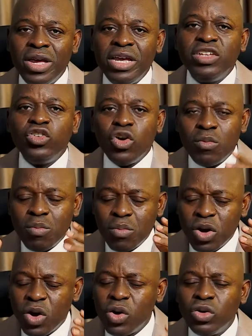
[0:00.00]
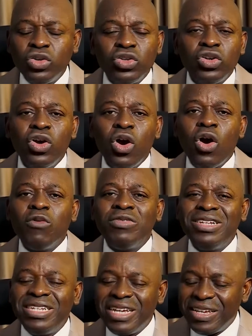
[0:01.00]
It's your month of
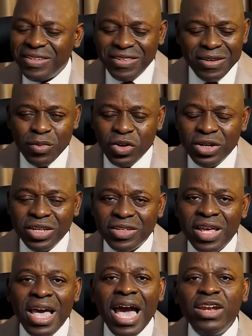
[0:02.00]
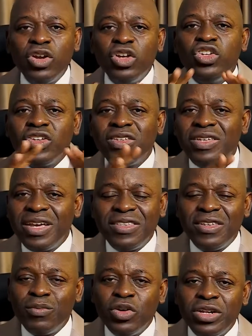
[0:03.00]
testimonies. And not just
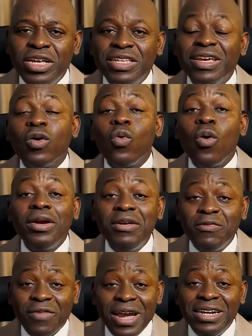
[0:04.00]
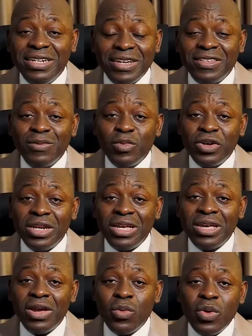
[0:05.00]
testimony, it's a qualified testimony.
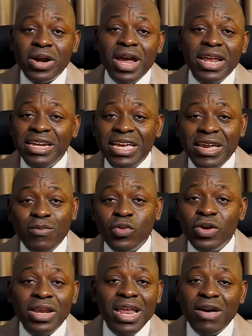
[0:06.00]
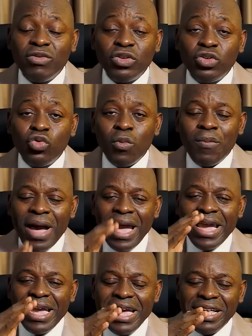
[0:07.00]
We read in Hebrew 11 to
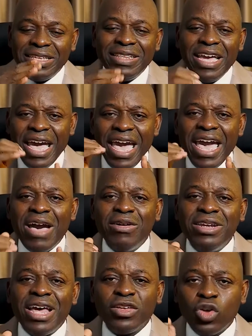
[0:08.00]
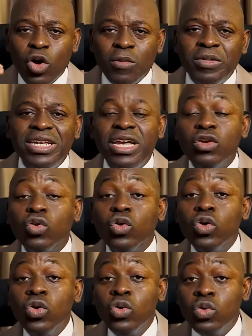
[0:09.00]
by it, the elders obtain
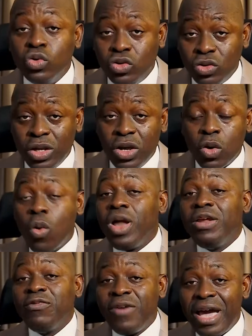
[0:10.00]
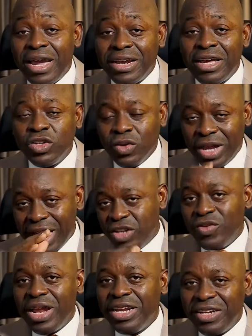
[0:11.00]
good, qualified. So
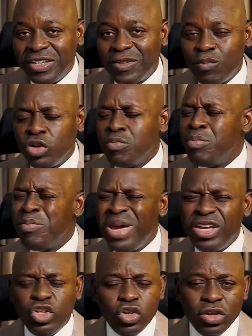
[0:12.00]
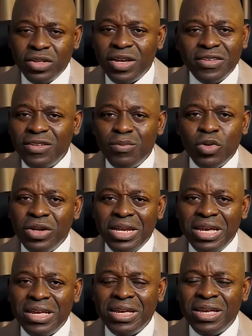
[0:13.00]
get ready this month, major
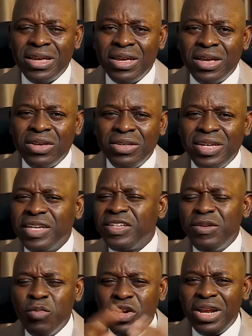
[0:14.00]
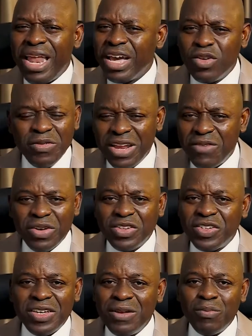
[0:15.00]
testimony. Testimony like you've never
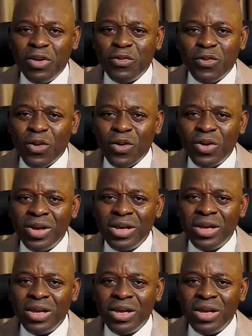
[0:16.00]
seen before.